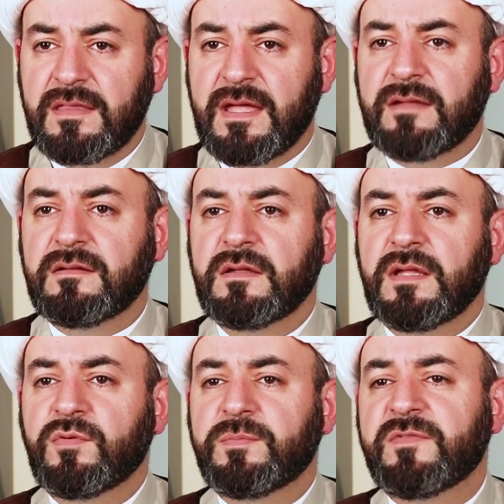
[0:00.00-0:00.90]
then
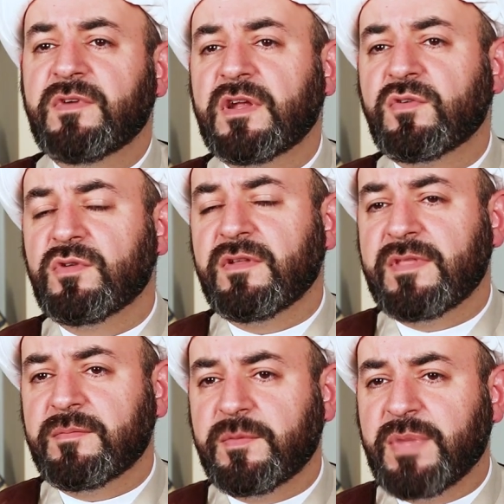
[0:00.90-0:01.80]
it would be very cruel of
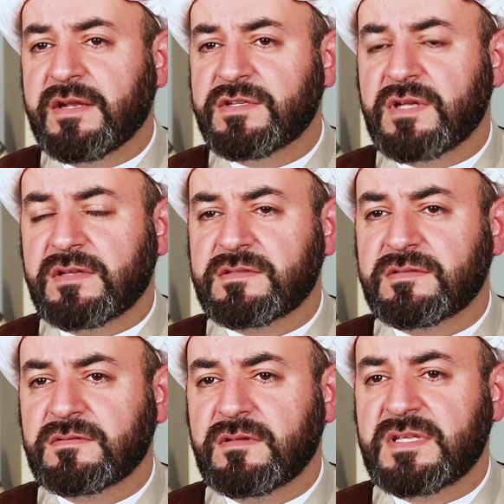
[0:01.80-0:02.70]
them to punish
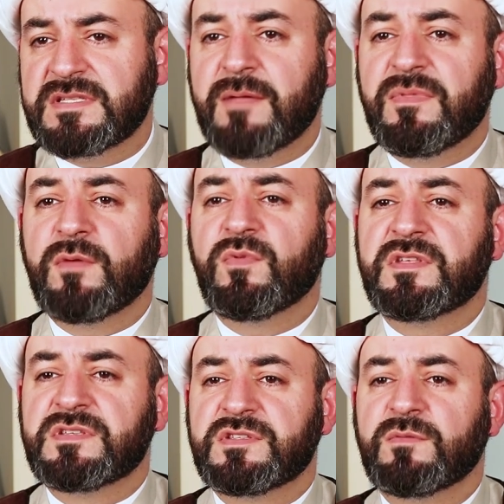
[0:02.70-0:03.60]
us. And the same thing with
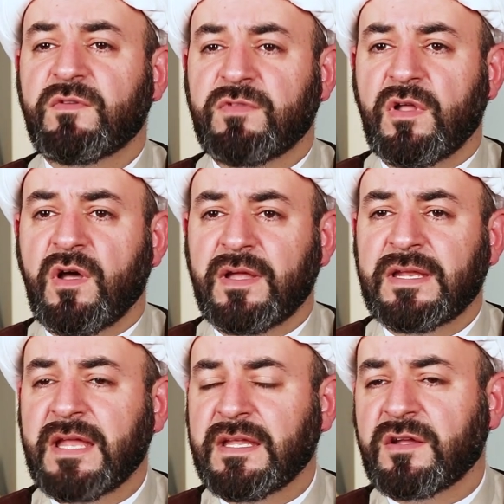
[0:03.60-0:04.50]
the system of law
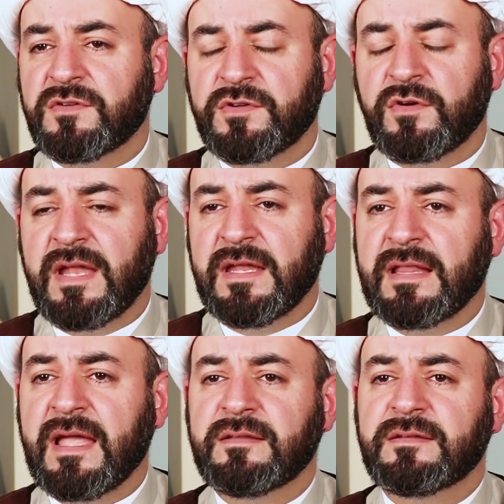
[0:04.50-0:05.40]
in any country or any
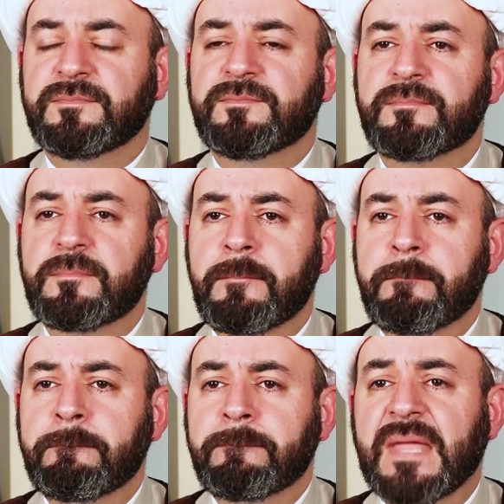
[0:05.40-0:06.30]
land.
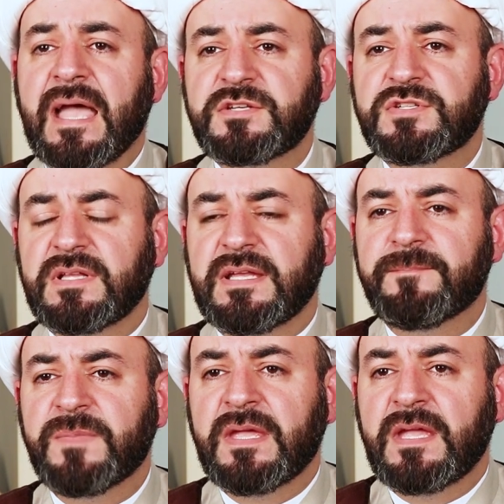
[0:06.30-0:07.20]
Actually,
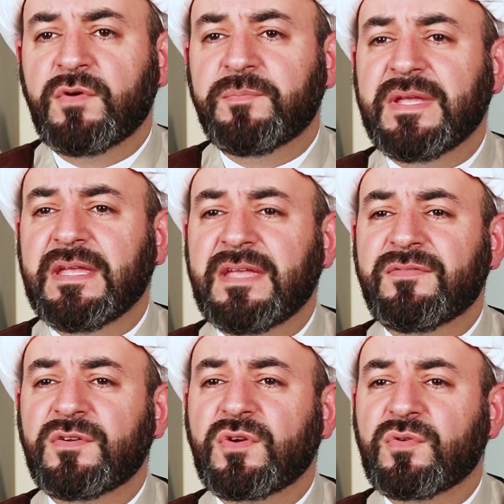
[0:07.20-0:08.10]
it would be
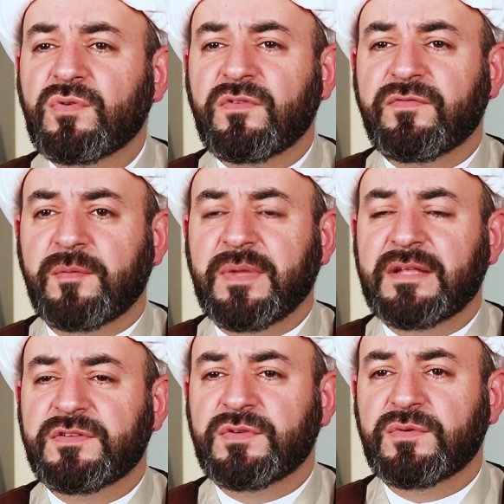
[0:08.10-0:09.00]
even cruel for
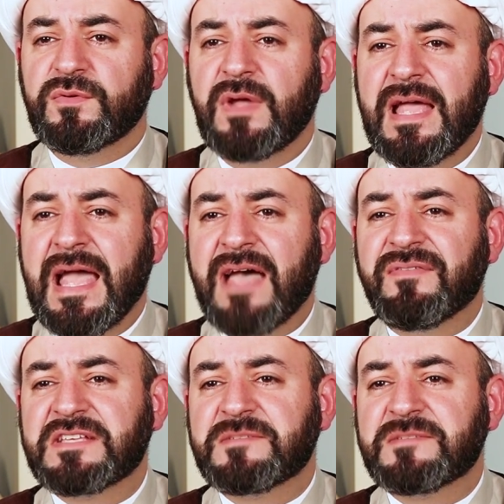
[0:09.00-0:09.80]
me to have